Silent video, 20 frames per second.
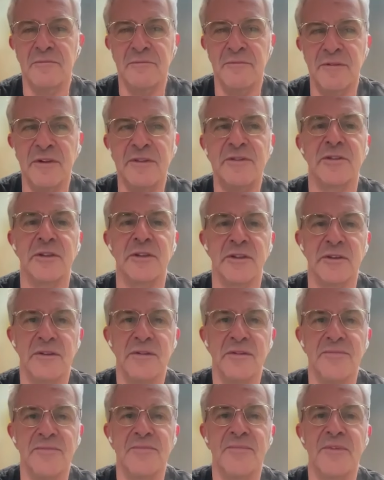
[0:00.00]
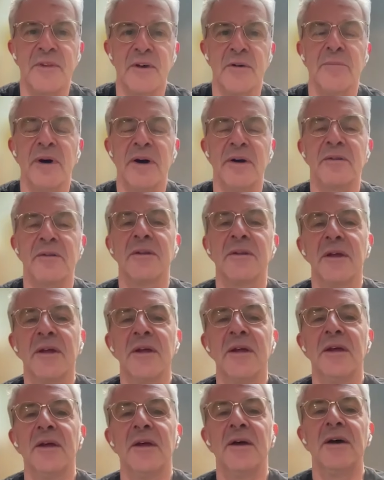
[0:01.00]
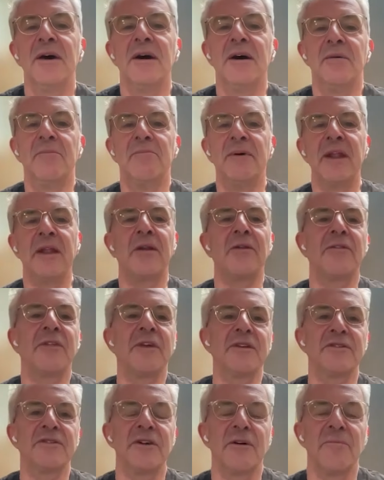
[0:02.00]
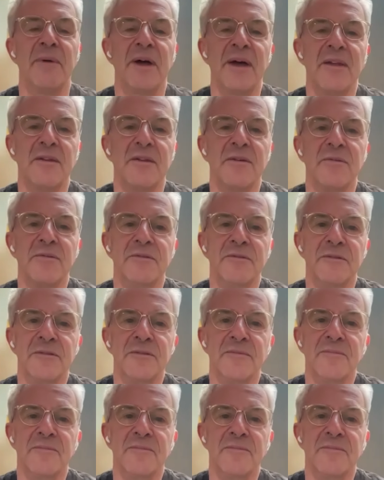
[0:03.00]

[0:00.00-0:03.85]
vigilant about. But I don't think it's all bad news.